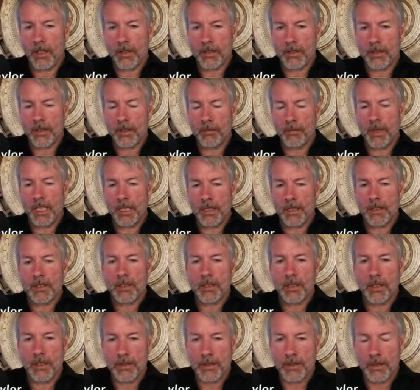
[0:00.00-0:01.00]
The maintenance
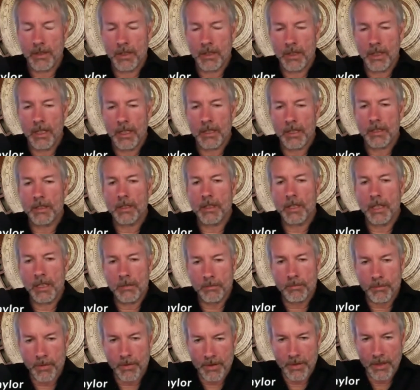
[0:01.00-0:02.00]
cost on a yacht is
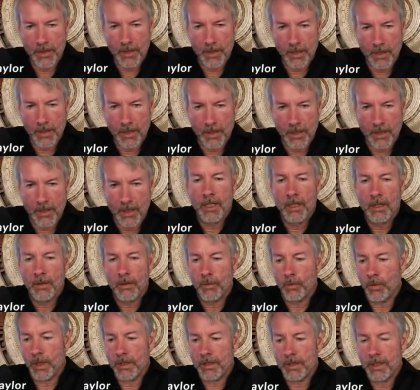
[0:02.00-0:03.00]
10% a year.
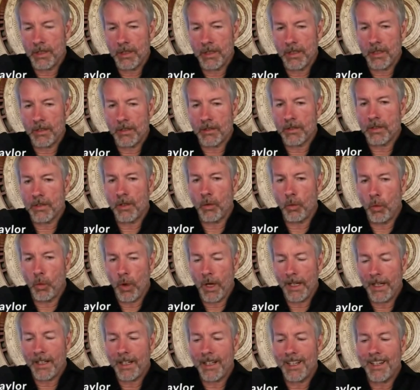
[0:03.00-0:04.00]
So
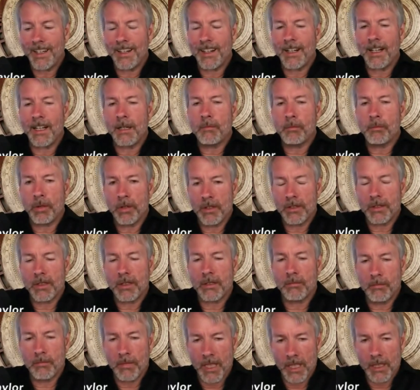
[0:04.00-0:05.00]
what can I put the
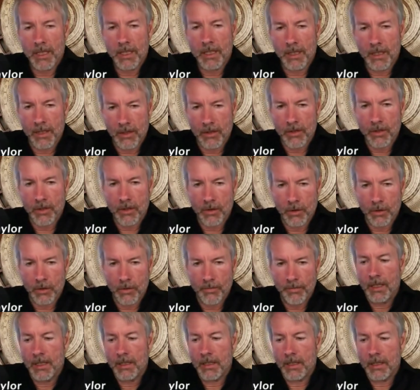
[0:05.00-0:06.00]
money
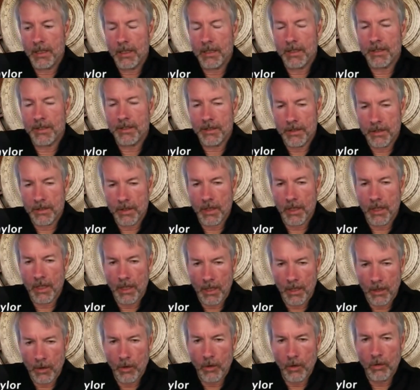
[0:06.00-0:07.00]
into that is
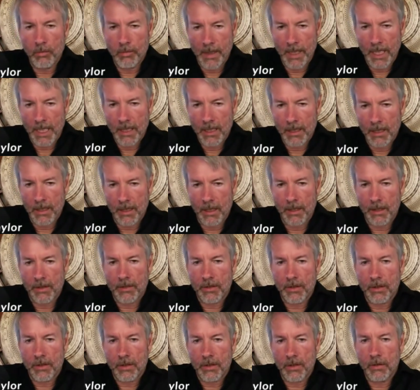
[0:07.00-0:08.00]
low maintenance,
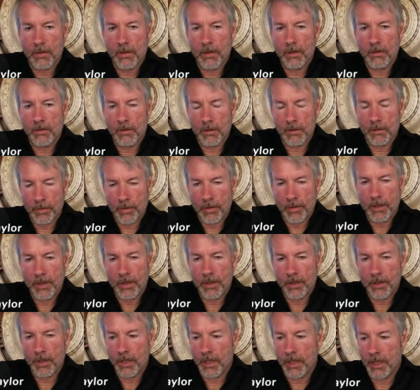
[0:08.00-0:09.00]
that's going to
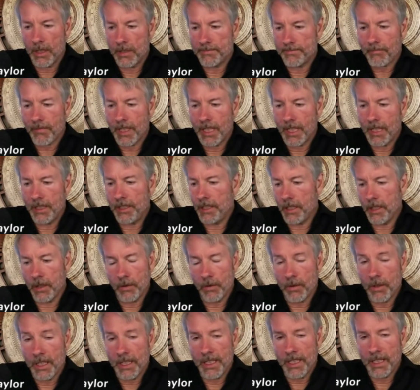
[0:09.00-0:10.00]
appreciate? And the
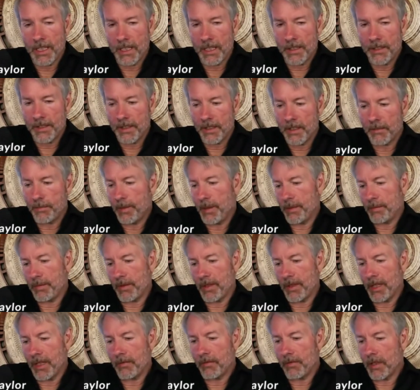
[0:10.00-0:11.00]
only idea people
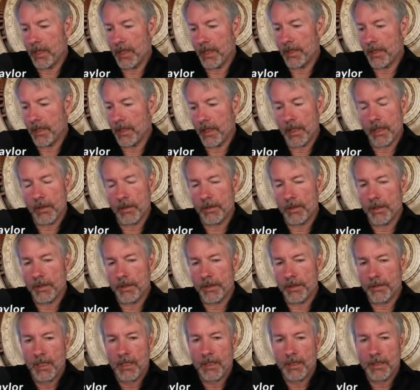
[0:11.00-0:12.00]
have right now
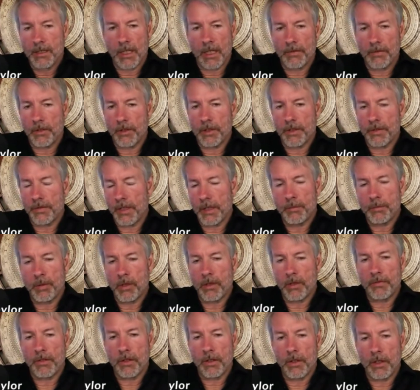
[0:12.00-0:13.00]
is diversified
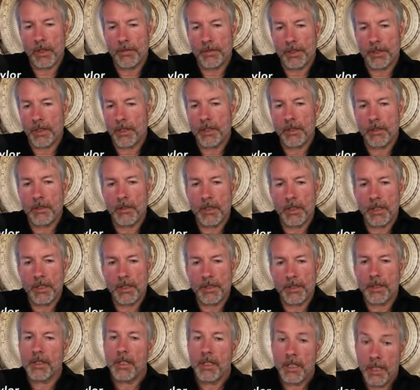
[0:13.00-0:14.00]
portfolio of
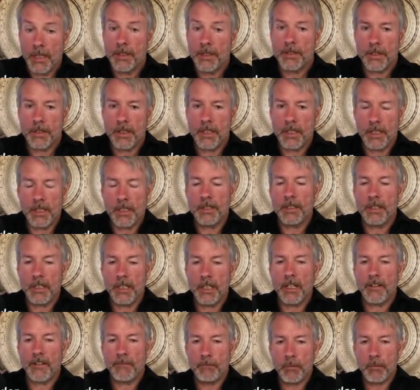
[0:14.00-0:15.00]
securities, hence the
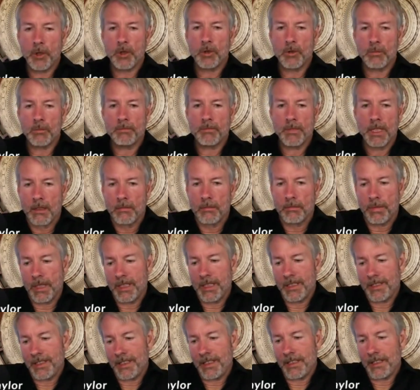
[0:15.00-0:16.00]
ETF boom. But
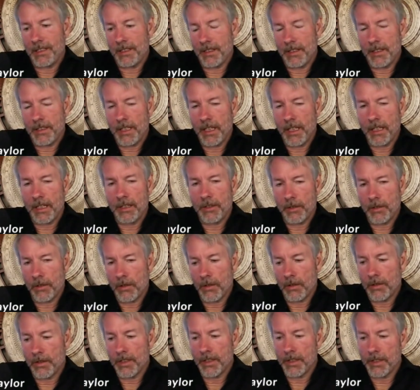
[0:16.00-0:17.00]
at the end of the day, you're
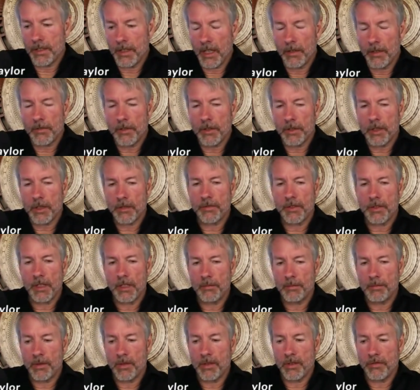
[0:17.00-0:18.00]
holding a
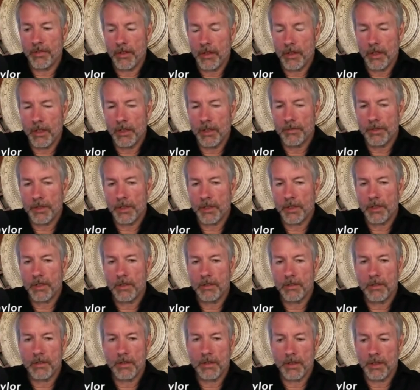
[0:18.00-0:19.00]
diversified portfolio of
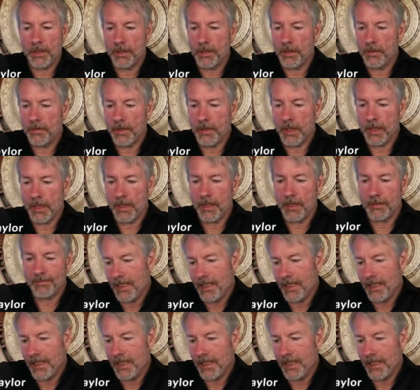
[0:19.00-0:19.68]
securities. You've got